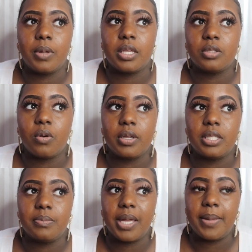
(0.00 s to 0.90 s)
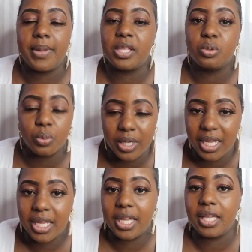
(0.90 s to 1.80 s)
is going to make me
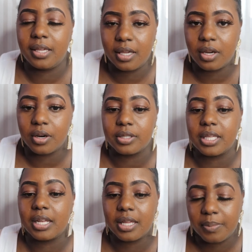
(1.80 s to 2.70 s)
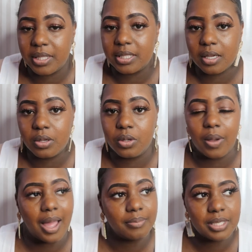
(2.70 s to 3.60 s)
3 years. And let me tell you,
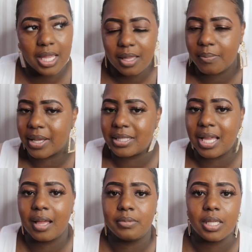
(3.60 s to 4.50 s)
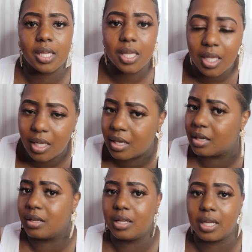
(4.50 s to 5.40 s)
I'm taking my time to
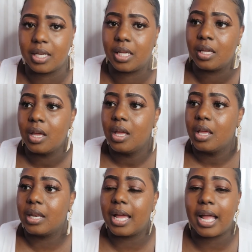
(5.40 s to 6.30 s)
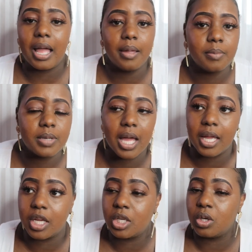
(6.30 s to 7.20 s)
heal, honey. Like, I am
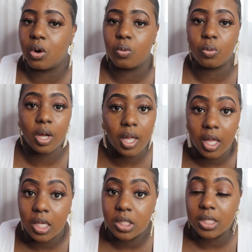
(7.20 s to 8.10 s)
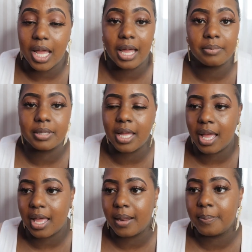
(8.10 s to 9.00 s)
not in no rush. I'm
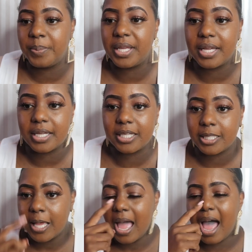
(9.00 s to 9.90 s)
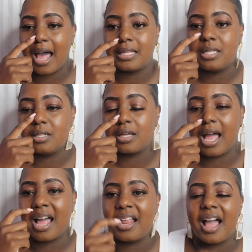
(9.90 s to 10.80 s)
not, because
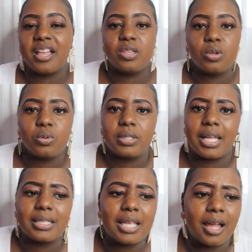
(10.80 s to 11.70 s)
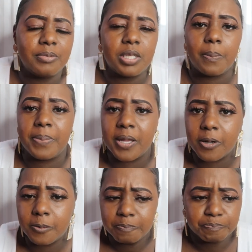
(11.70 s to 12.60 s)
I used that time to
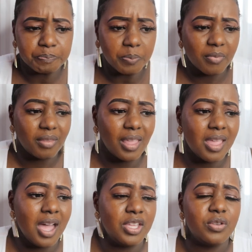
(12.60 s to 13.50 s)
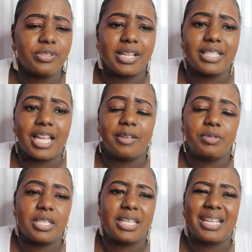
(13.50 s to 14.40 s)
build. I use that time
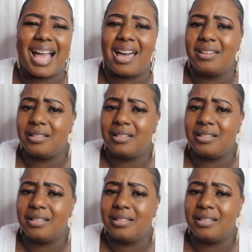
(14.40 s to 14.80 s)
to get out